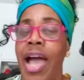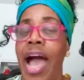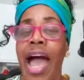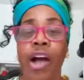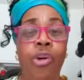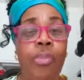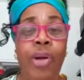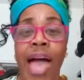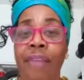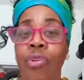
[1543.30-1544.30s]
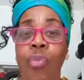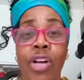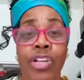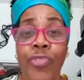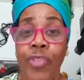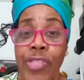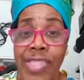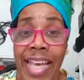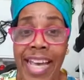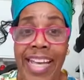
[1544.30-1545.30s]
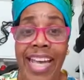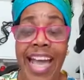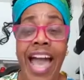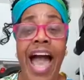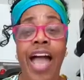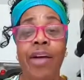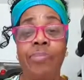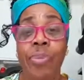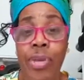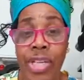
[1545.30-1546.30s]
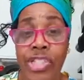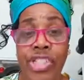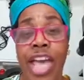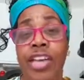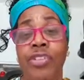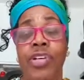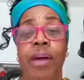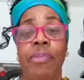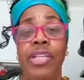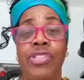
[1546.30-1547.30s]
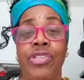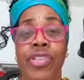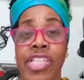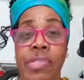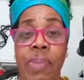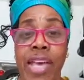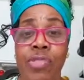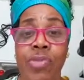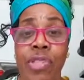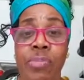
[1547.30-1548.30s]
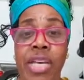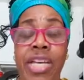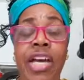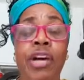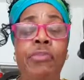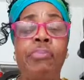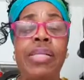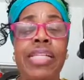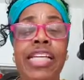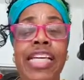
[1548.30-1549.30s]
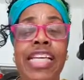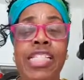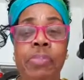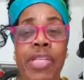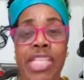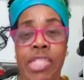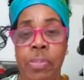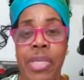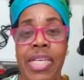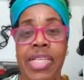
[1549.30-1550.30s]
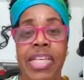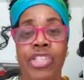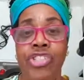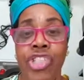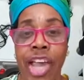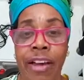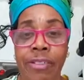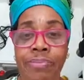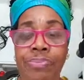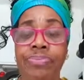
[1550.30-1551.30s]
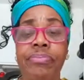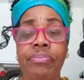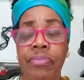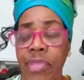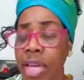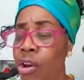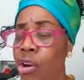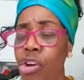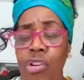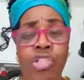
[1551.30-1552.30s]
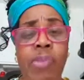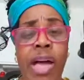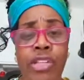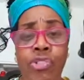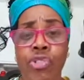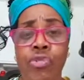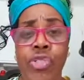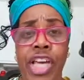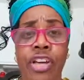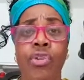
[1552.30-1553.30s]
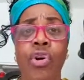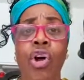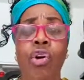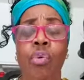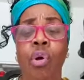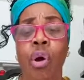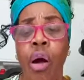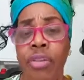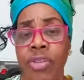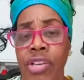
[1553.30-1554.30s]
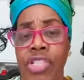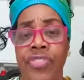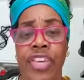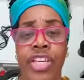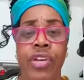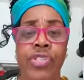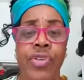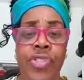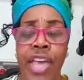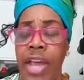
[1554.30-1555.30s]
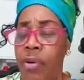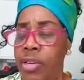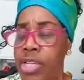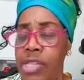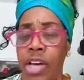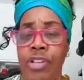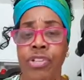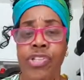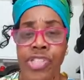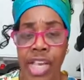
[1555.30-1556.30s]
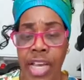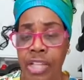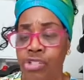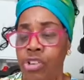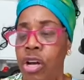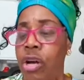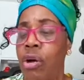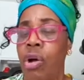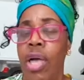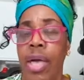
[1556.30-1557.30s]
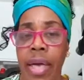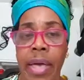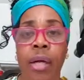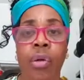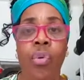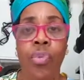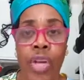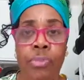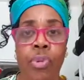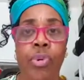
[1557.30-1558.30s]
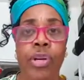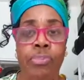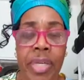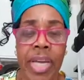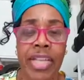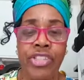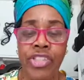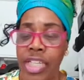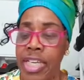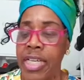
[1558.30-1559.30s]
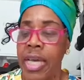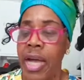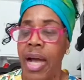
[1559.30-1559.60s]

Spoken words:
I hope you have a wonderful day. I appreciate you coming into this space with me. Please, please, please hit share or go to my YouTube channel where all of these videos are there, and it's under Sandra L. Winborn, PhD.